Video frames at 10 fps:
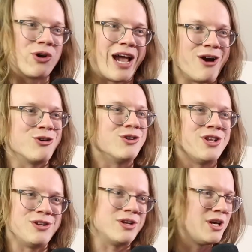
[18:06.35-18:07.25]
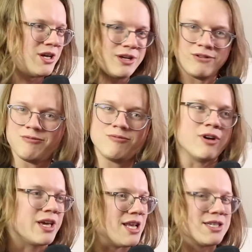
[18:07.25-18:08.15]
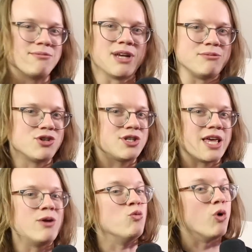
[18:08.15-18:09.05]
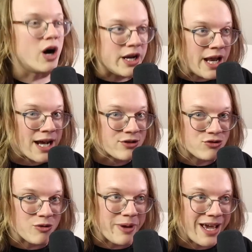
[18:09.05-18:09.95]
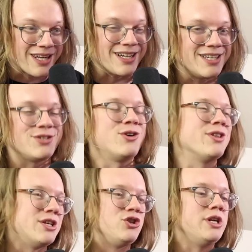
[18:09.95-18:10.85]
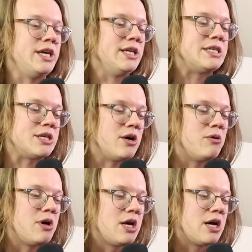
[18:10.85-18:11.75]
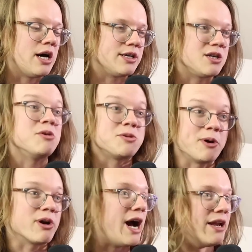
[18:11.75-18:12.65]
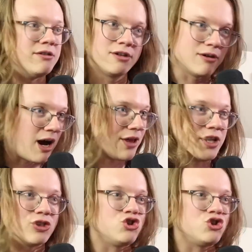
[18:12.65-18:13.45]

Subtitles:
countered, and then again, sometimes just that 1 extra mana is all that you need. So Simian Spirit Guide, I think, is